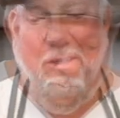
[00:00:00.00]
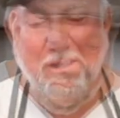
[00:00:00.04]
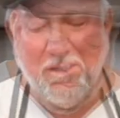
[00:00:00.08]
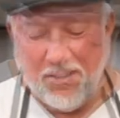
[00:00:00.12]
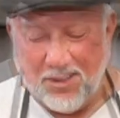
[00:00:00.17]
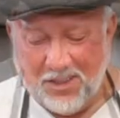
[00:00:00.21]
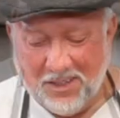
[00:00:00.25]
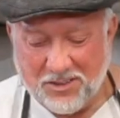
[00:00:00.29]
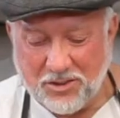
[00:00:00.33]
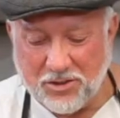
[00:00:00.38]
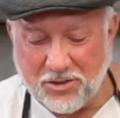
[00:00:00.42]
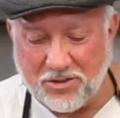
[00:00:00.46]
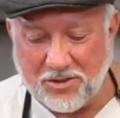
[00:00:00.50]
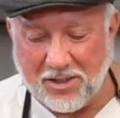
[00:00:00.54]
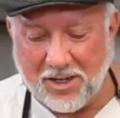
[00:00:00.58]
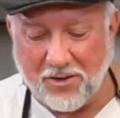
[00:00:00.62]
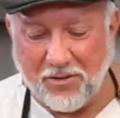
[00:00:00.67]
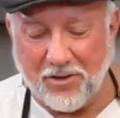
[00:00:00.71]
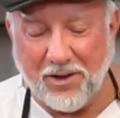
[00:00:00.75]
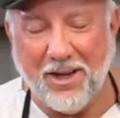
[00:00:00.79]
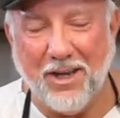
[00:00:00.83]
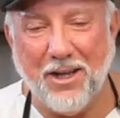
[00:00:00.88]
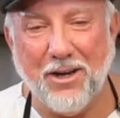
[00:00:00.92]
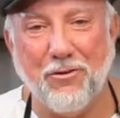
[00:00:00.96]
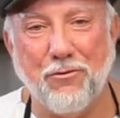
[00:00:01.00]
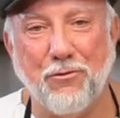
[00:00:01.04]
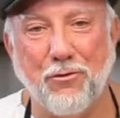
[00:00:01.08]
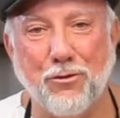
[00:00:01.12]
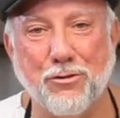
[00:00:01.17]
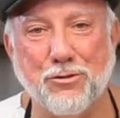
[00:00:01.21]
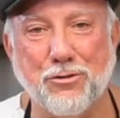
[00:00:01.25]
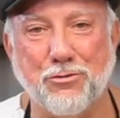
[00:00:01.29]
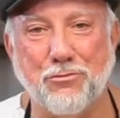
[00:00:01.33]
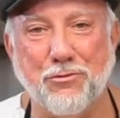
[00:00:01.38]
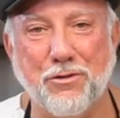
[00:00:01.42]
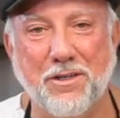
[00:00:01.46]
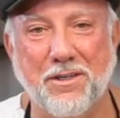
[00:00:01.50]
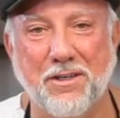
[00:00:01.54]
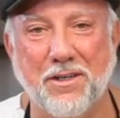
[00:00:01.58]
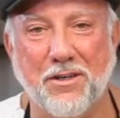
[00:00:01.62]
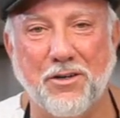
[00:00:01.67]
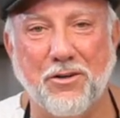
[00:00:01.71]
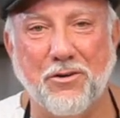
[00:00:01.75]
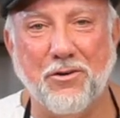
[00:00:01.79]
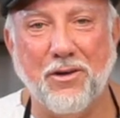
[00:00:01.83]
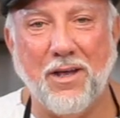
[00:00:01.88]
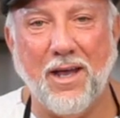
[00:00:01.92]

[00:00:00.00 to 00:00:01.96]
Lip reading: This is our anniversary dinner.